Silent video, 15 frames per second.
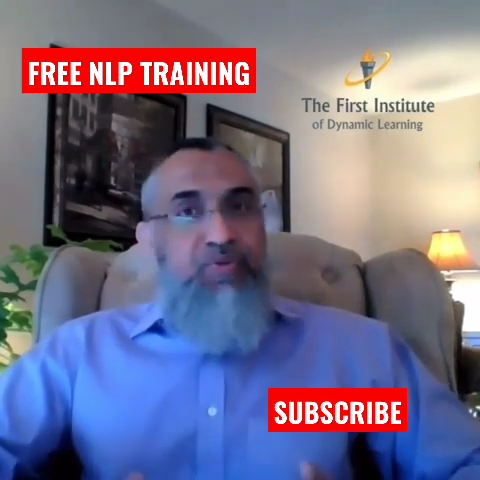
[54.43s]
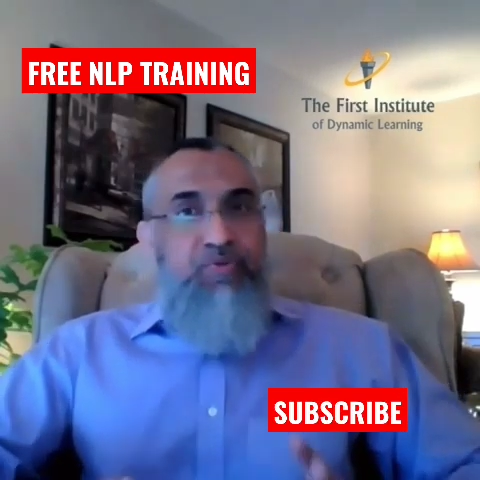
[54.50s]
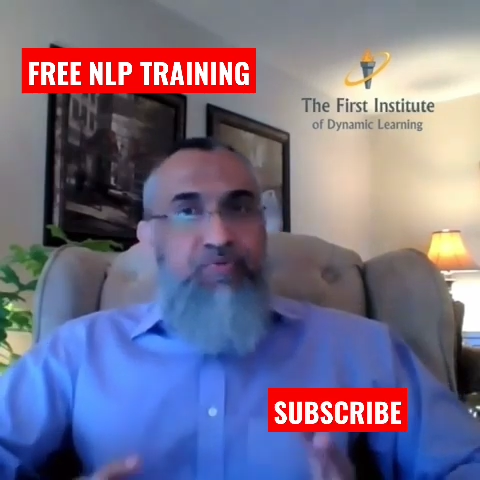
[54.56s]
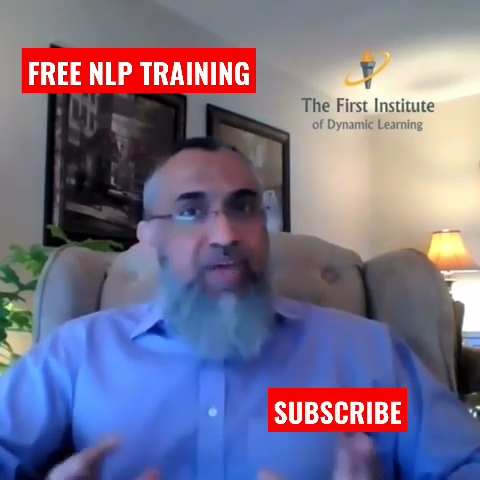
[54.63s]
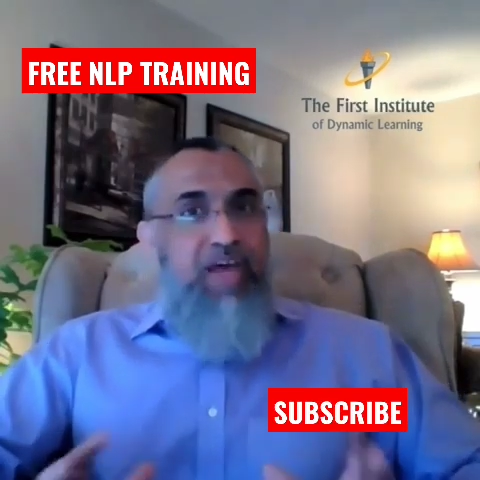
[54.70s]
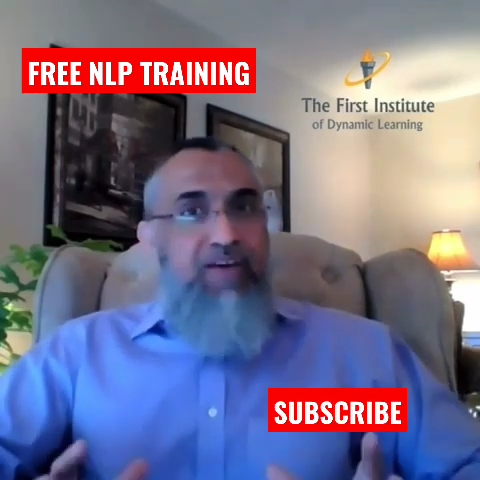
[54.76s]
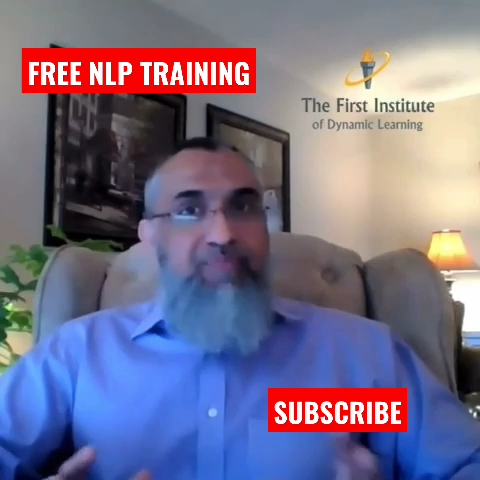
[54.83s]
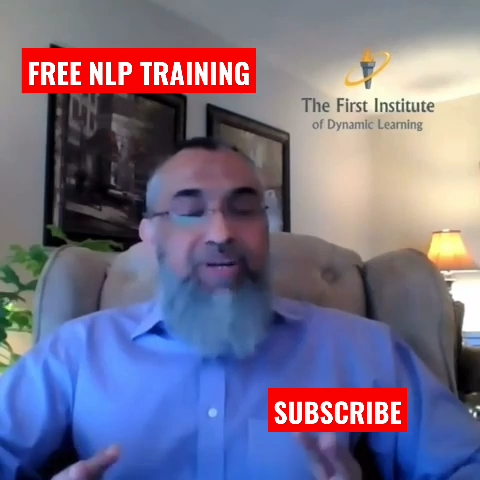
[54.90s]

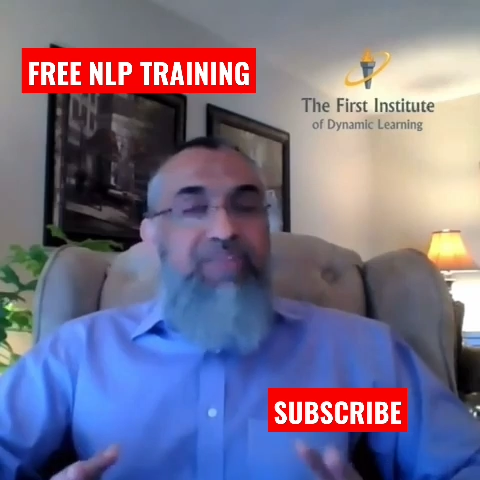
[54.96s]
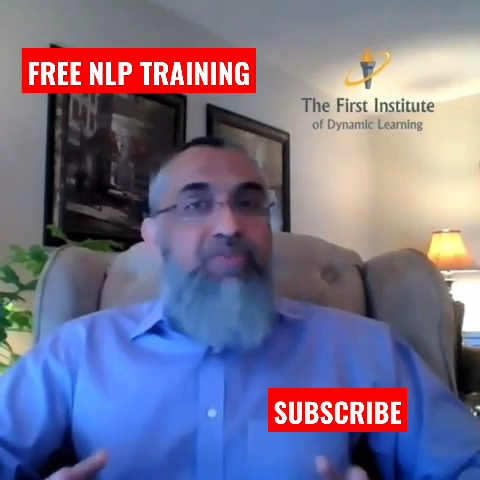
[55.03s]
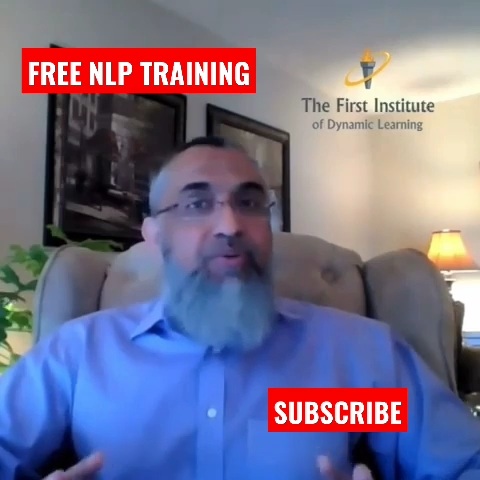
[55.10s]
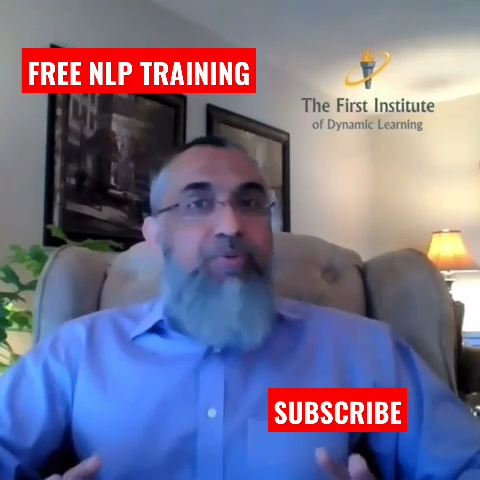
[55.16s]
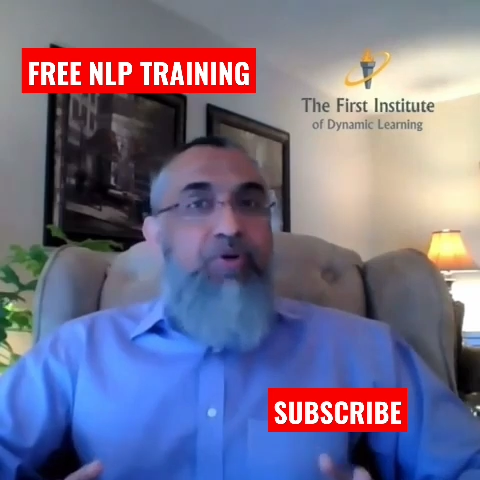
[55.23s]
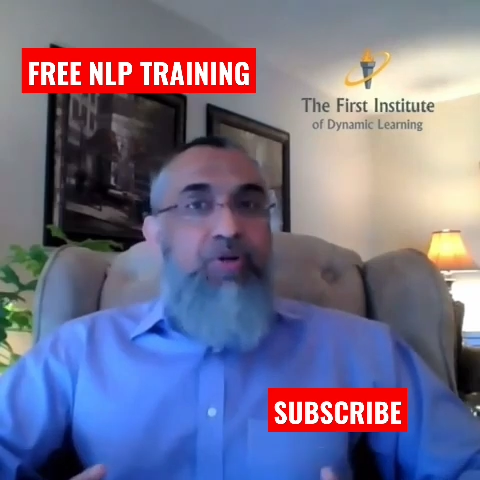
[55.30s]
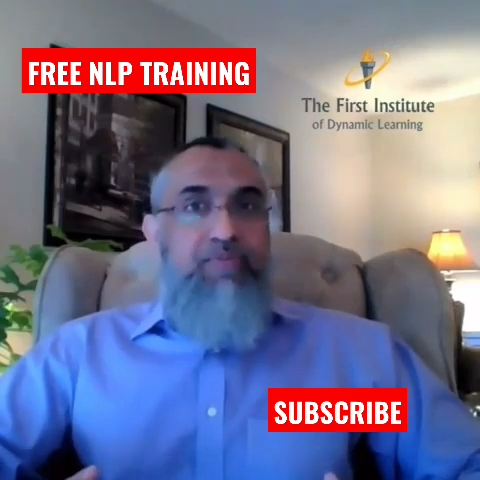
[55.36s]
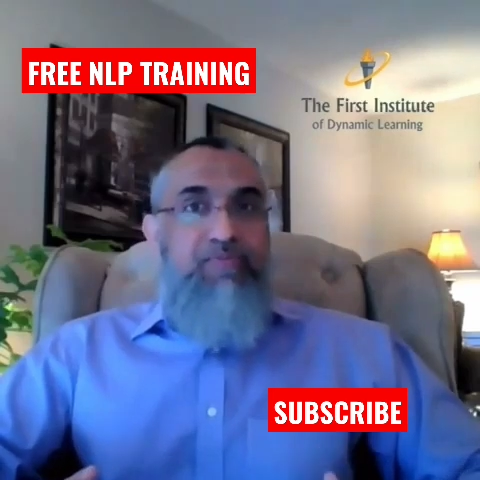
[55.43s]
So we have
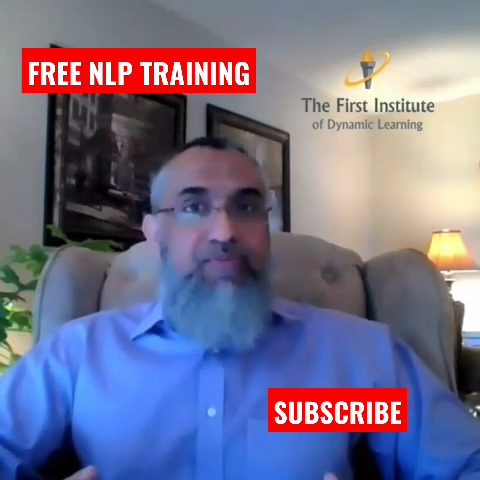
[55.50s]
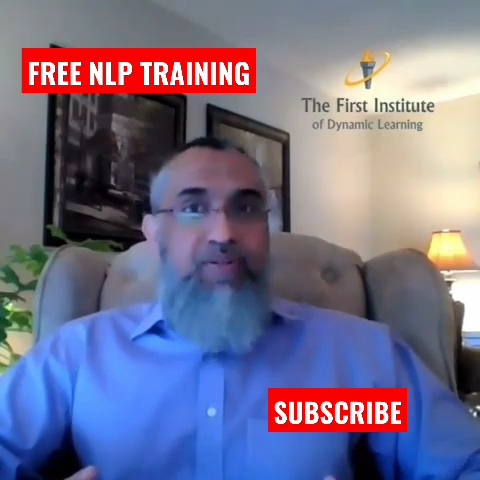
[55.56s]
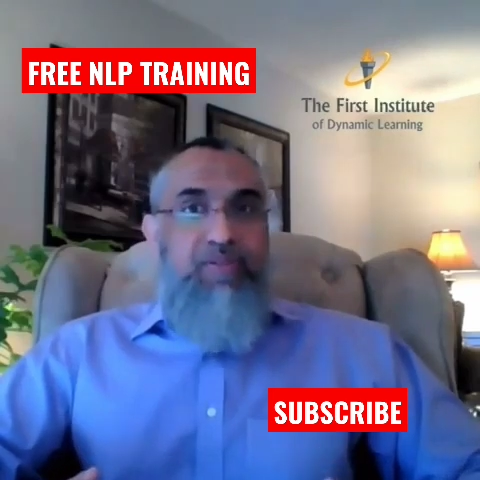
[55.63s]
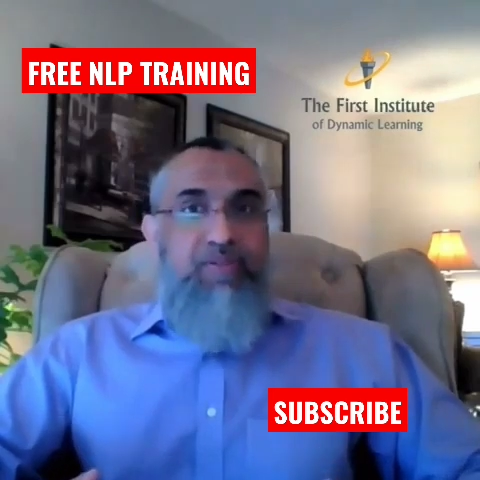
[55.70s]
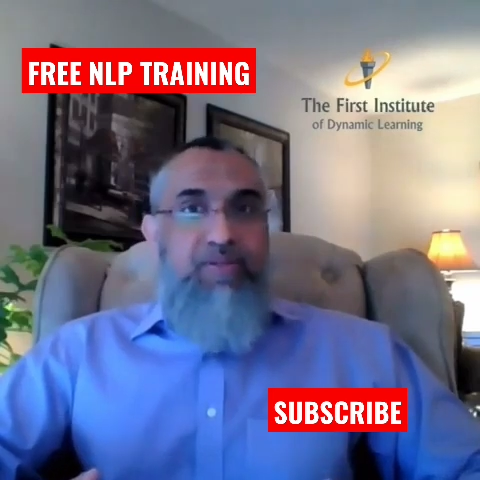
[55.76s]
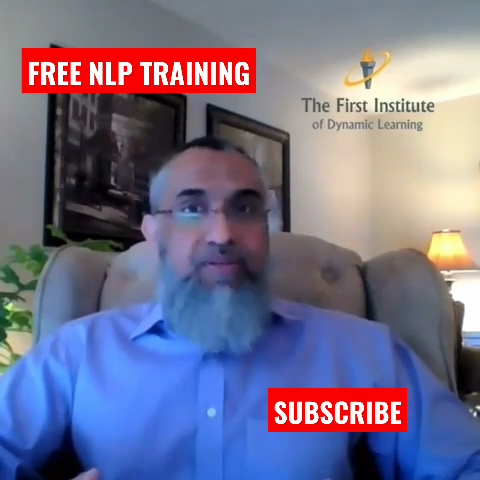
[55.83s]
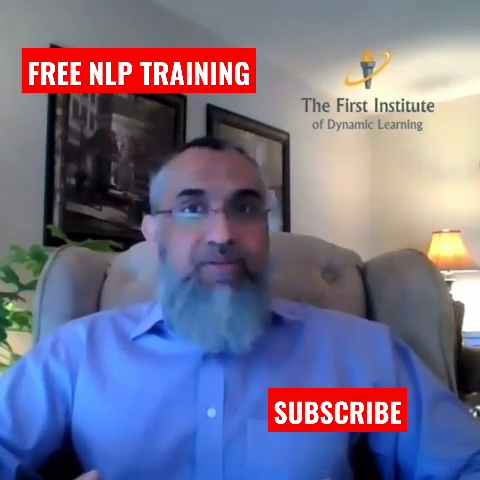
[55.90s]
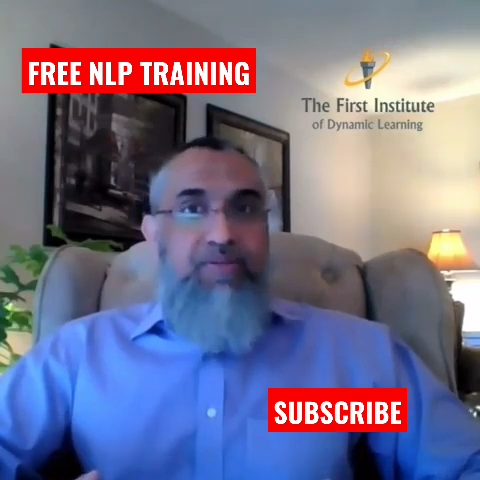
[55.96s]
beliefs about
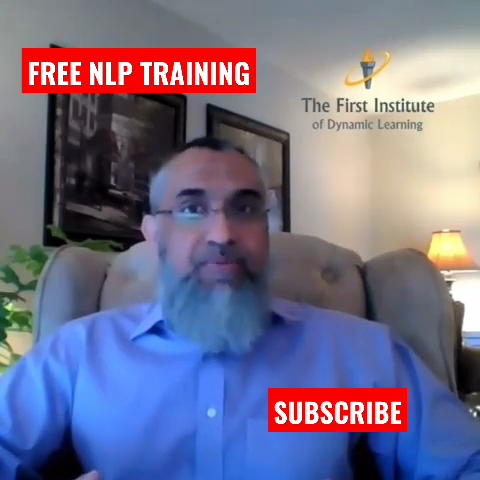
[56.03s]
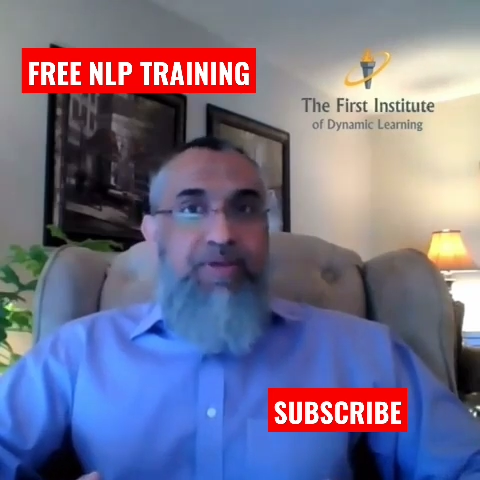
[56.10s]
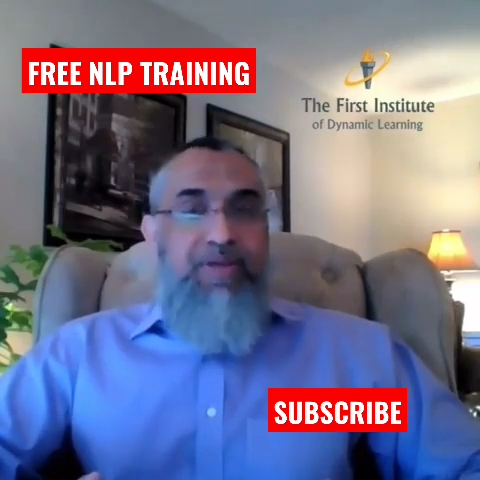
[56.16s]
everything.